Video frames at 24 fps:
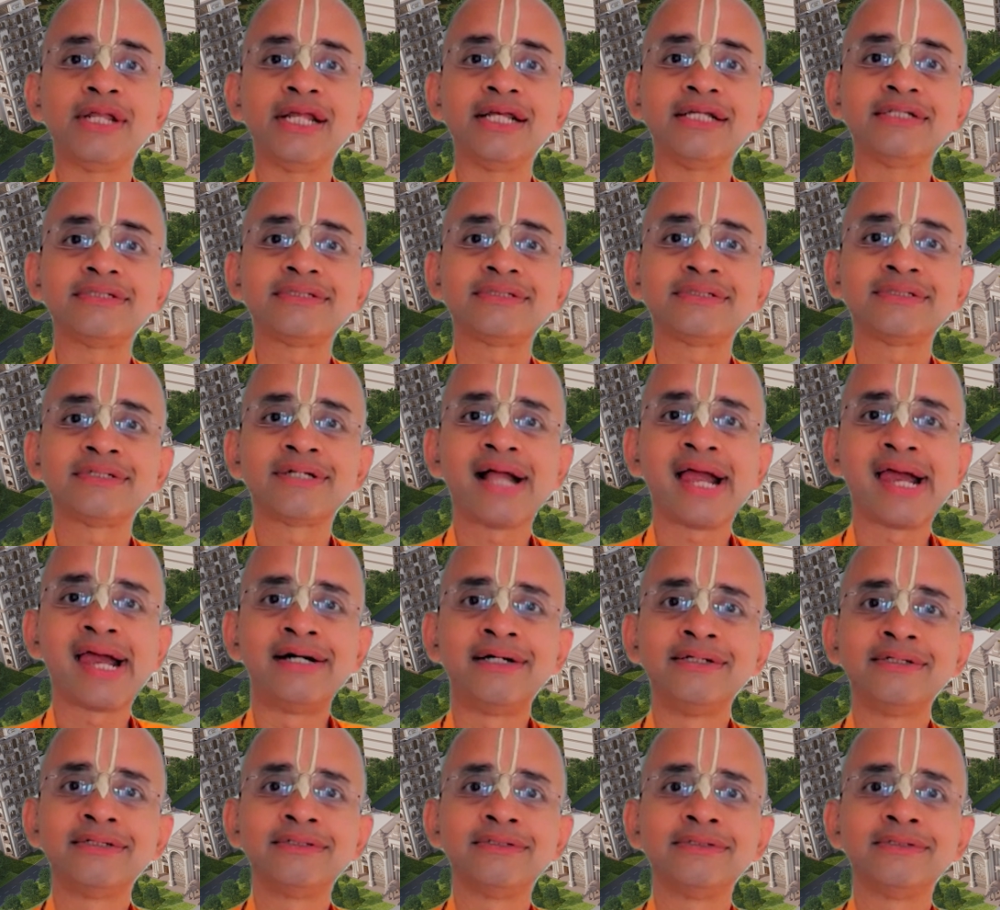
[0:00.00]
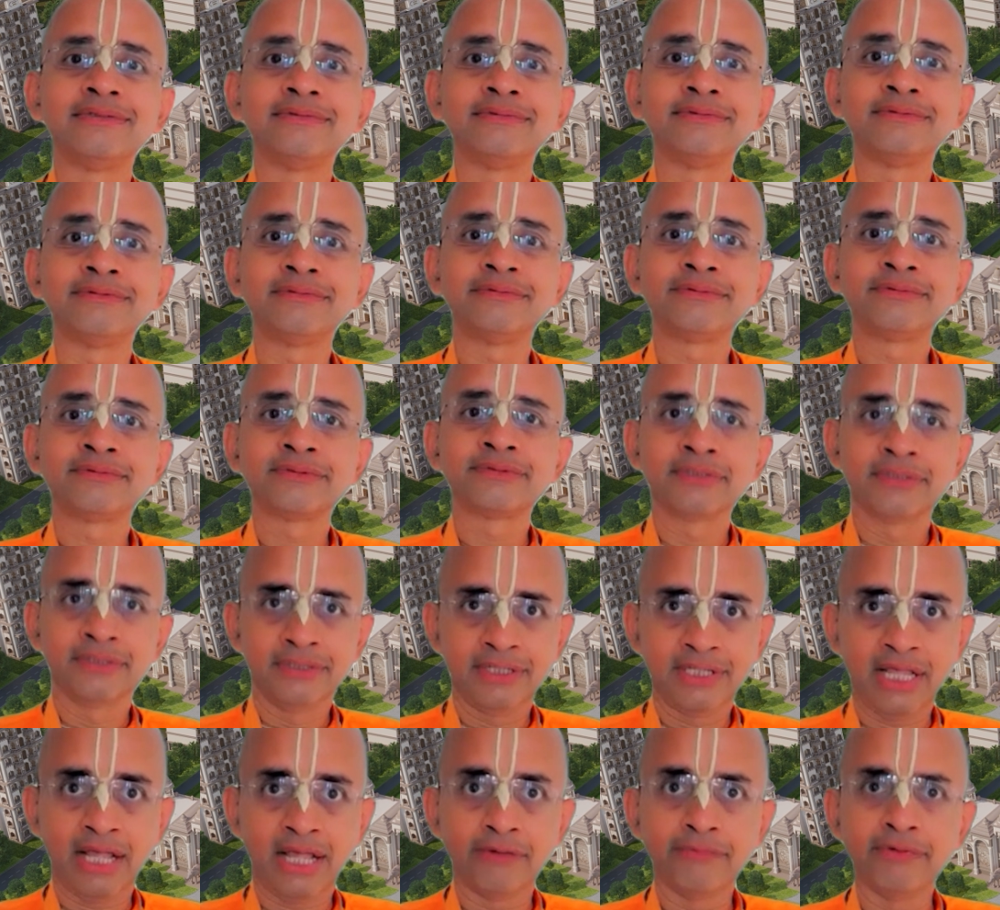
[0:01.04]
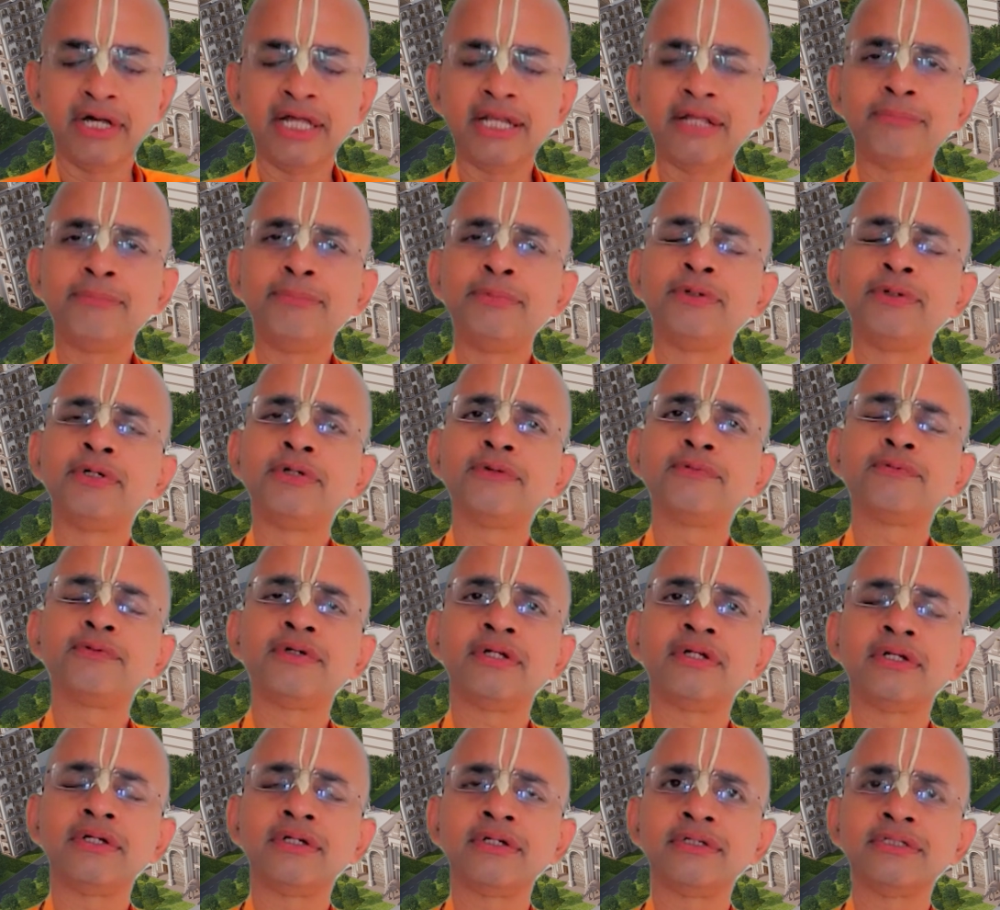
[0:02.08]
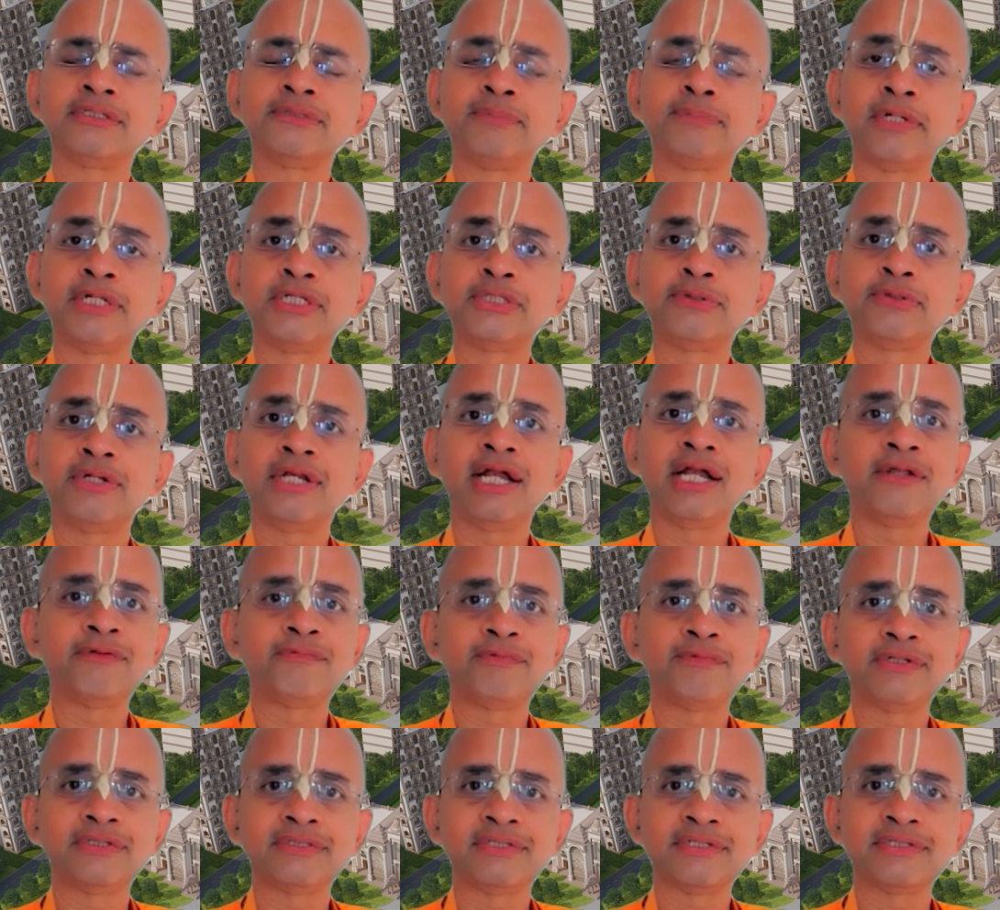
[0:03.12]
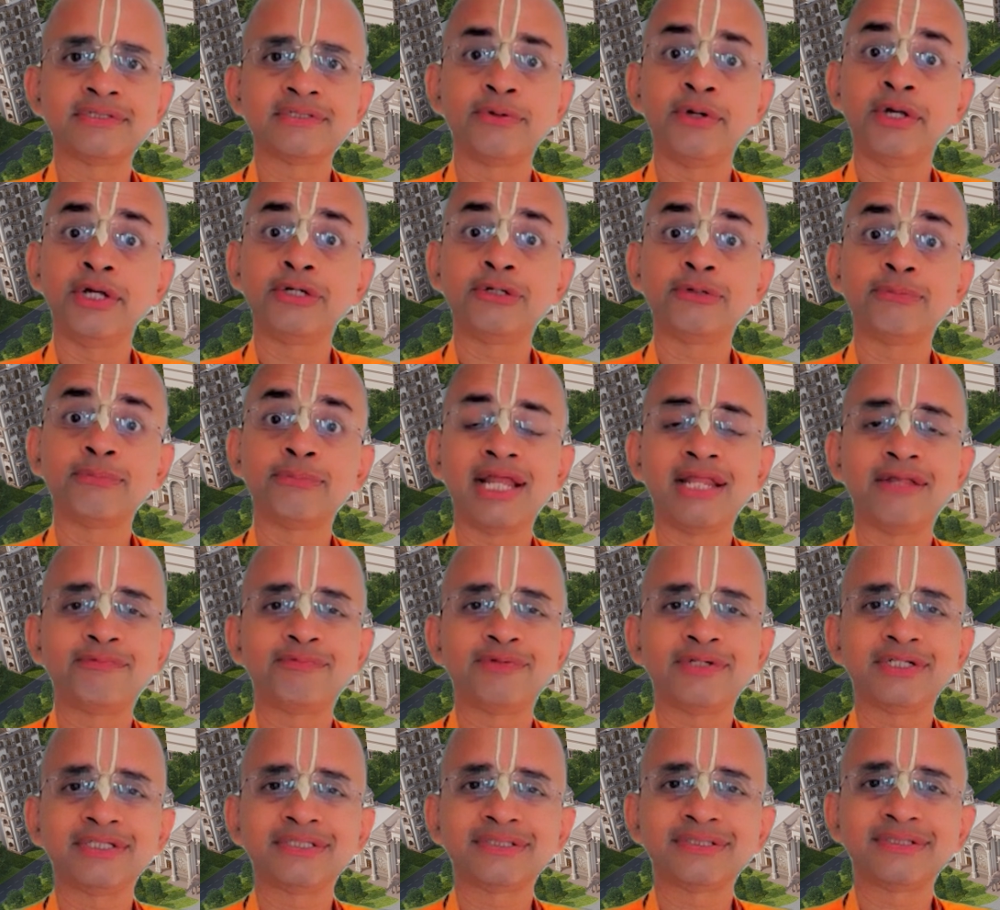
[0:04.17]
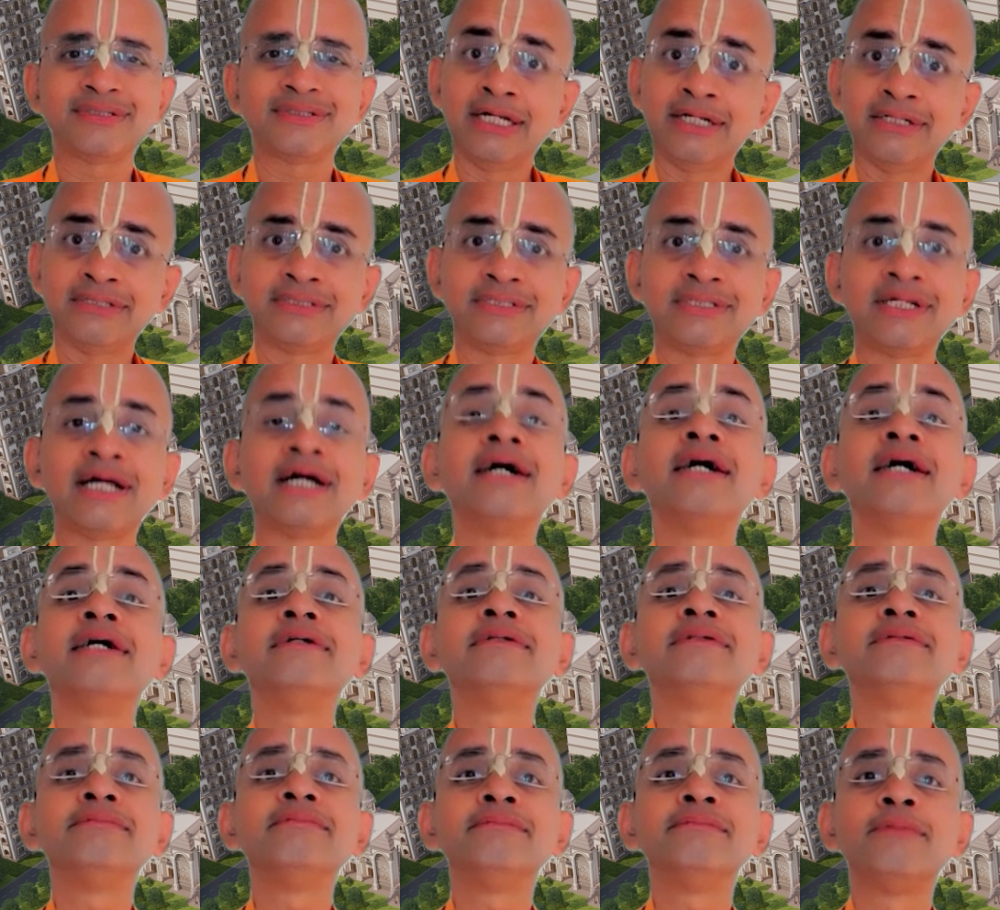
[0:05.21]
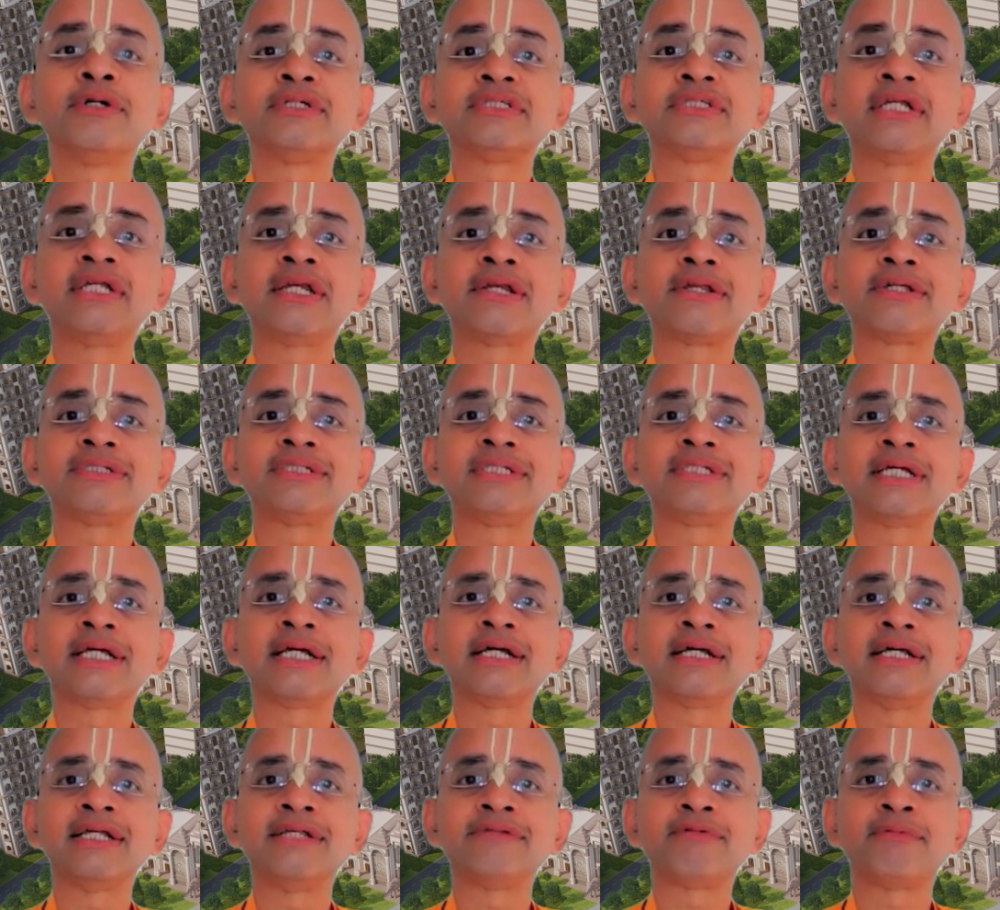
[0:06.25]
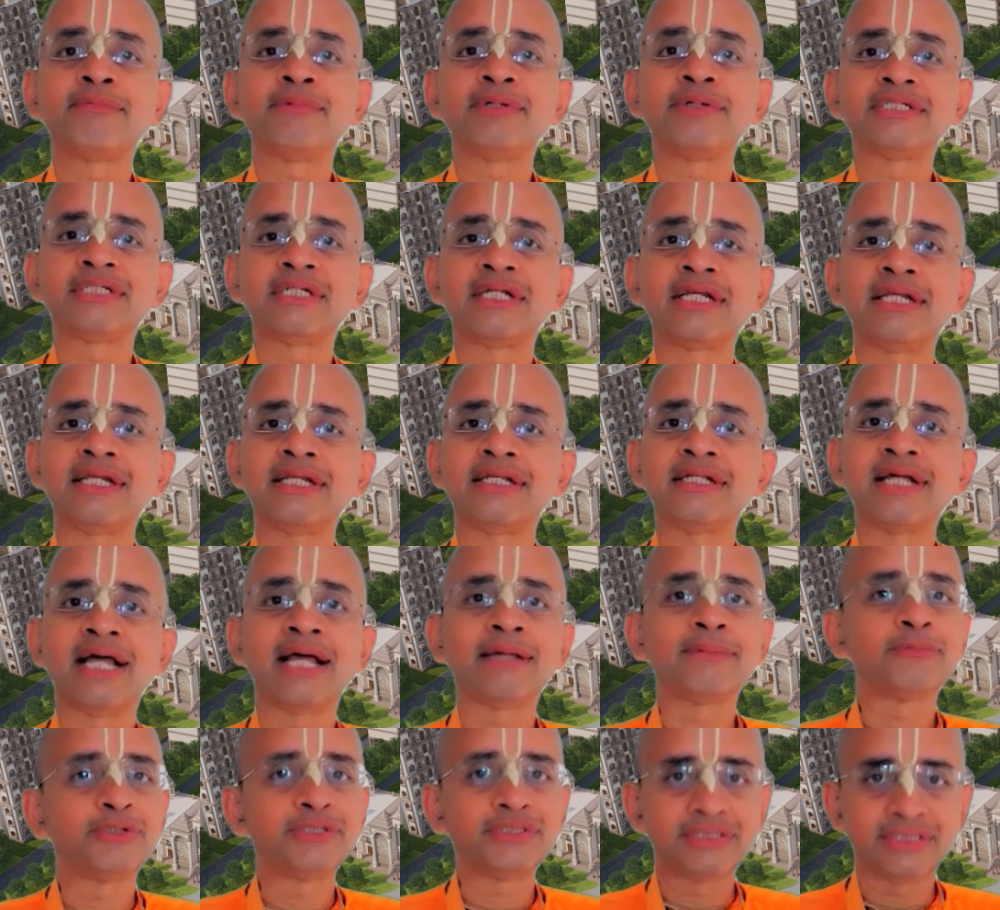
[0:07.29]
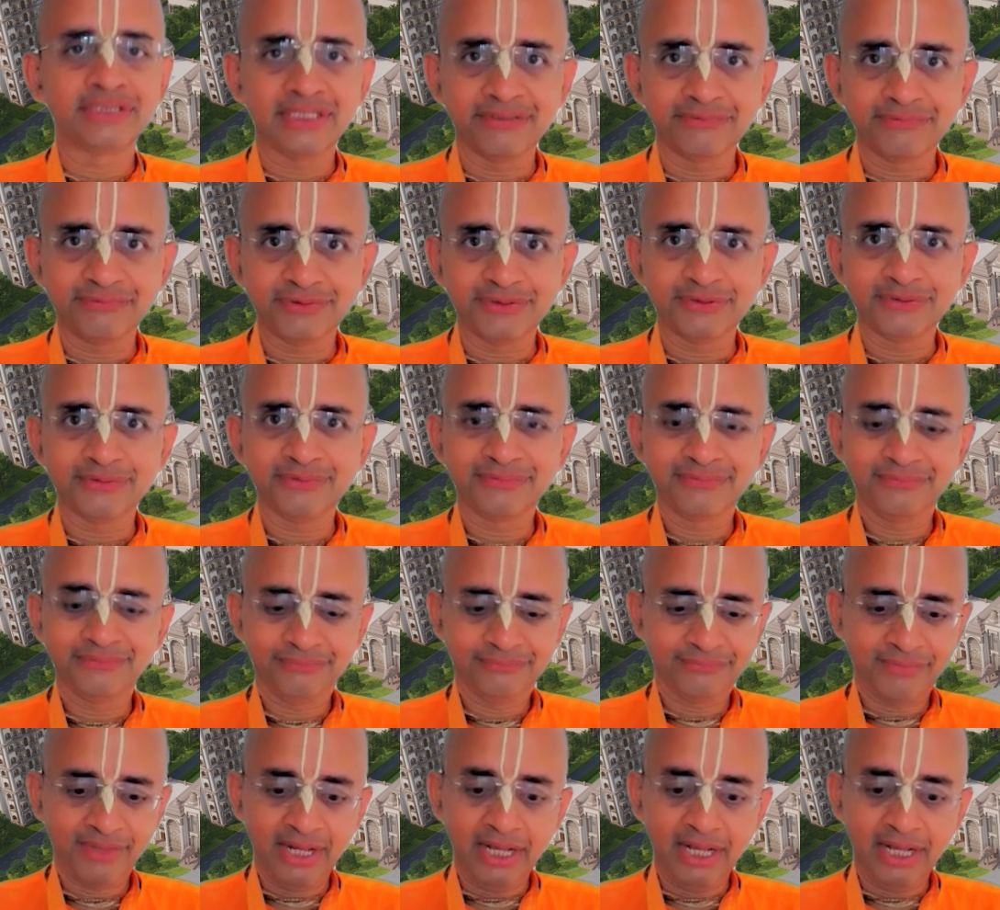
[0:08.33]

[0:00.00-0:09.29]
place, a very beautiful spiritual edifice is going to manifest. Here is the most interesting information I am going to give you.